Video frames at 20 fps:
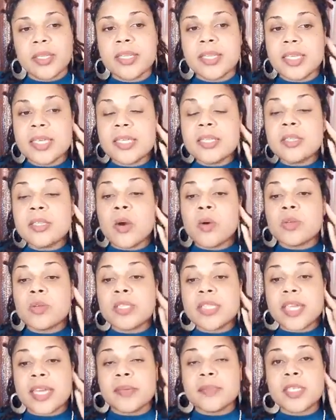Those
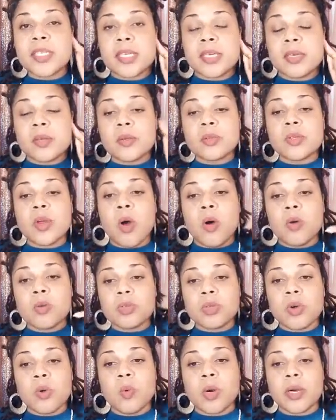same skills
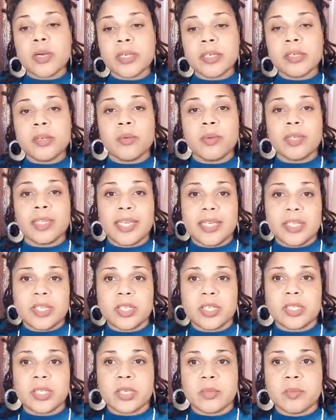also work in your
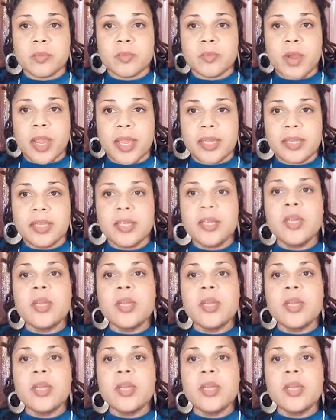relationship, right?